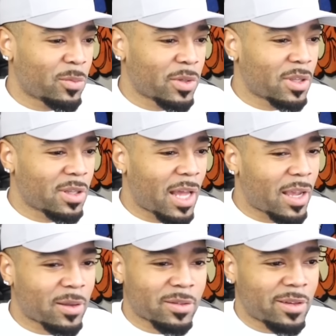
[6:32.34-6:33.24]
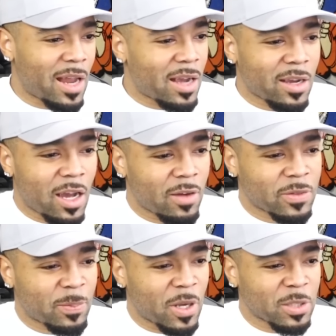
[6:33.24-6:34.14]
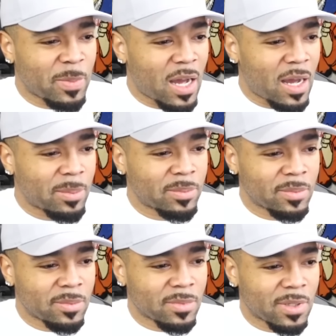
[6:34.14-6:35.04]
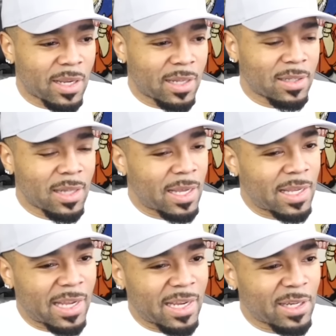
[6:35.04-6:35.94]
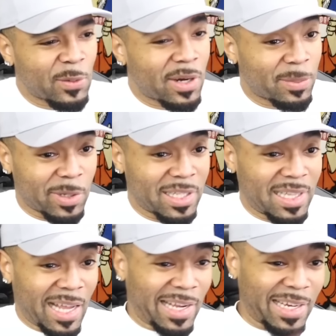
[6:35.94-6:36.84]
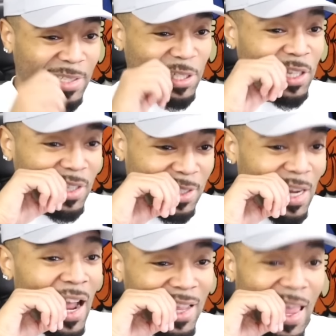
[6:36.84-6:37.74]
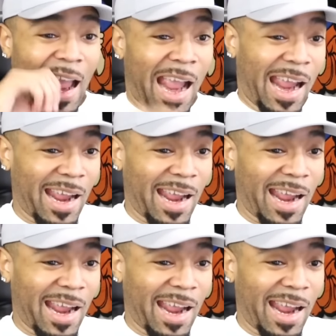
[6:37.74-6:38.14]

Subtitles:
with a like knockoff SpongeBob. And it looked like he eating one, but he like eating it to the side. Like,